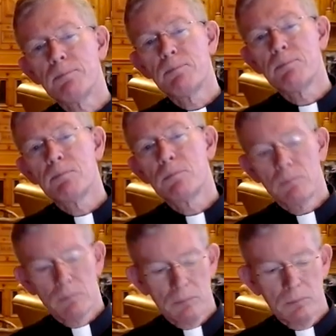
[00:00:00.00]

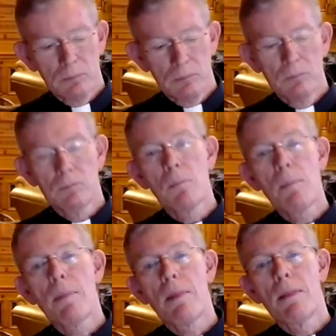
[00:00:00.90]

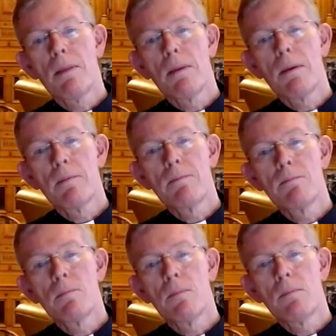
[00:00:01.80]

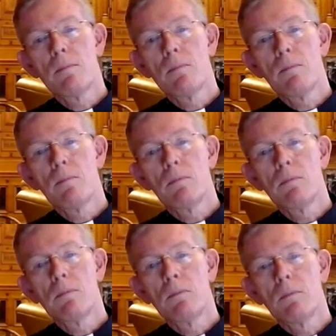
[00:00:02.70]
This person isn't speaking.